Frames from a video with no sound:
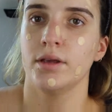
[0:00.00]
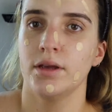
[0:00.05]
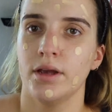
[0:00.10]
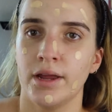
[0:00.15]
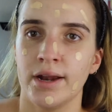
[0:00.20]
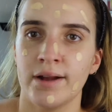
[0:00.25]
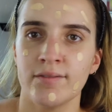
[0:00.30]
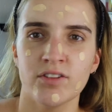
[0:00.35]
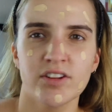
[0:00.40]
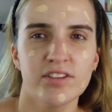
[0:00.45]

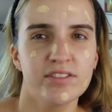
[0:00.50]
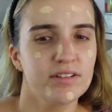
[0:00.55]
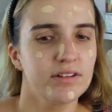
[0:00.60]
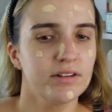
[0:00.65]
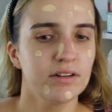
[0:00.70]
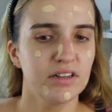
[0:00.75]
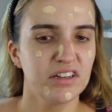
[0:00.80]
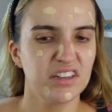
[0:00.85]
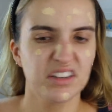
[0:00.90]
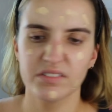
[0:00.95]
And I've just
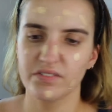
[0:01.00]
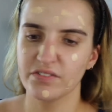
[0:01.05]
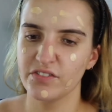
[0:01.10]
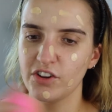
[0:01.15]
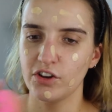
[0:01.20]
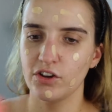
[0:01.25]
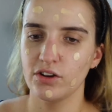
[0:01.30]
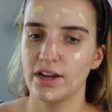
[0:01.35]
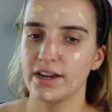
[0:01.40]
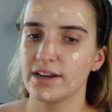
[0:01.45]
done a
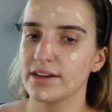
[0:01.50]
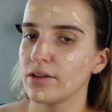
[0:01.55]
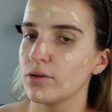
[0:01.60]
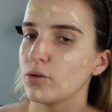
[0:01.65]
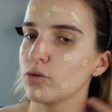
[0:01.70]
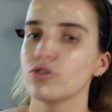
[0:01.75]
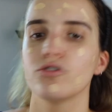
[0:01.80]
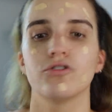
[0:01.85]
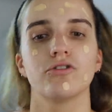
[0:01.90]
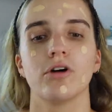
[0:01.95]
few like
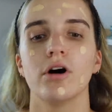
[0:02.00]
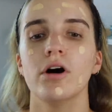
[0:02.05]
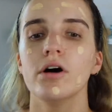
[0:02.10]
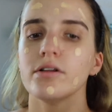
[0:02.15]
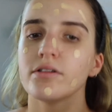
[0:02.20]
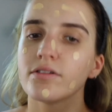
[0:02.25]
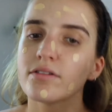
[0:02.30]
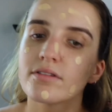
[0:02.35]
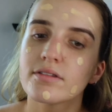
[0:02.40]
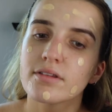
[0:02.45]
little
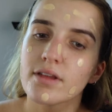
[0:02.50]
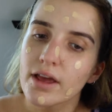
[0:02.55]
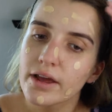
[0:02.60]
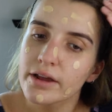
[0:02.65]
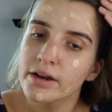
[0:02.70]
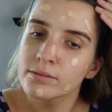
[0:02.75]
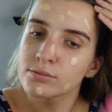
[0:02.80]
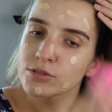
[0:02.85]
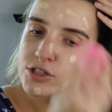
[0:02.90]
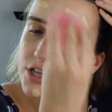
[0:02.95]
dots,
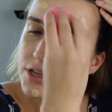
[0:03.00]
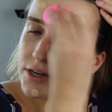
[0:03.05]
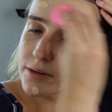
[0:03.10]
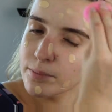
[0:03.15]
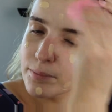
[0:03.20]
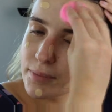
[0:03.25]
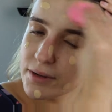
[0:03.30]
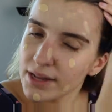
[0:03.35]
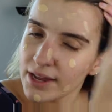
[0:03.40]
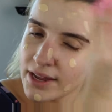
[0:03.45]
and I'm just going
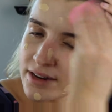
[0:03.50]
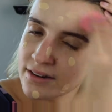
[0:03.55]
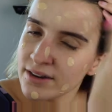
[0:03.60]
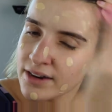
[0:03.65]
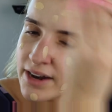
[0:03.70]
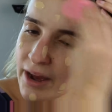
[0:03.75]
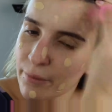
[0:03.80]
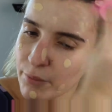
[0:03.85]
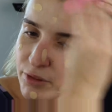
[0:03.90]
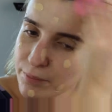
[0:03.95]
to blend
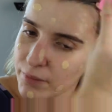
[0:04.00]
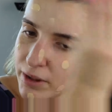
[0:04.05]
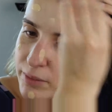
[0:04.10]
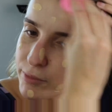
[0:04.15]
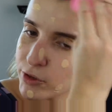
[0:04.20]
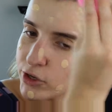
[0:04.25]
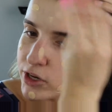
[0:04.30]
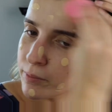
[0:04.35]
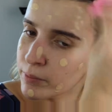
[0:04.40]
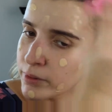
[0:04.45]
it out with my
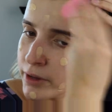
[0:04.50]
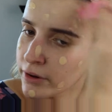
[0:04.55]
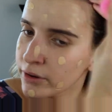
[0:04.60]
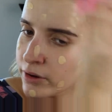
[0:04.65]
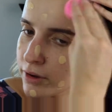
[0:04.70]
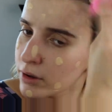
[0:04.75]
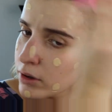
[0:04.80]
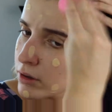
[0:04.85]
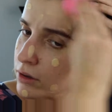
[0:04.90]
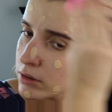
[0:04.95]
beauty
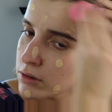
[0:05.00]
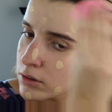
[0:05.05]
blender.